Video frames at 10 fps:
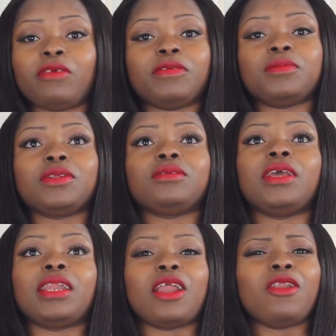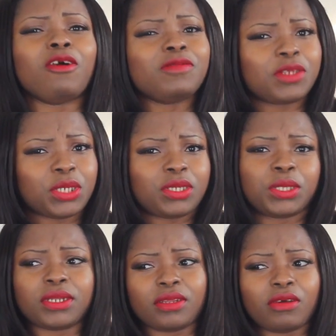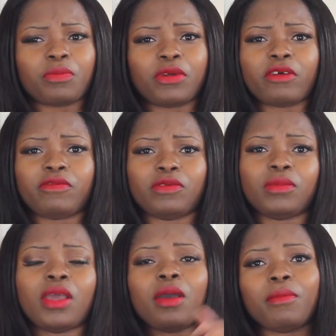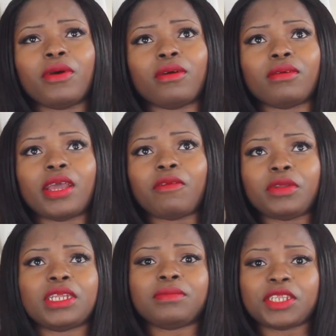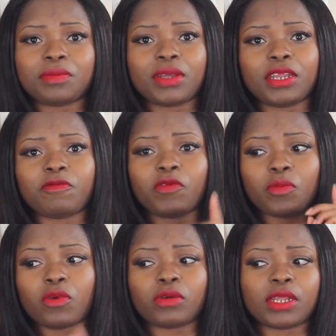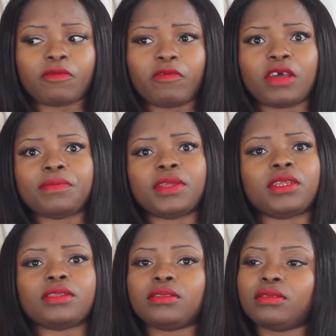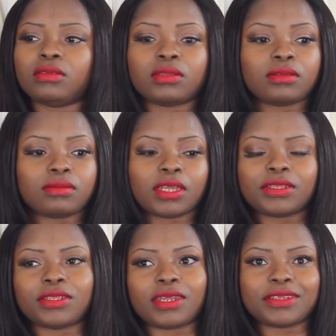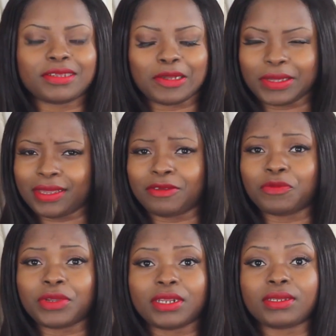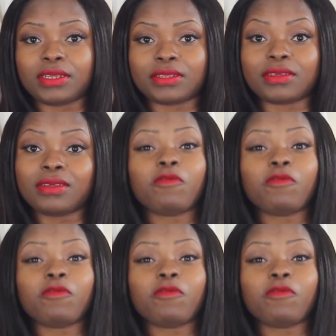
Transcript: perfume, and I love the Chanel perfume, but every time I smell it for more than five minutes, that's it, I start getting really dizzy.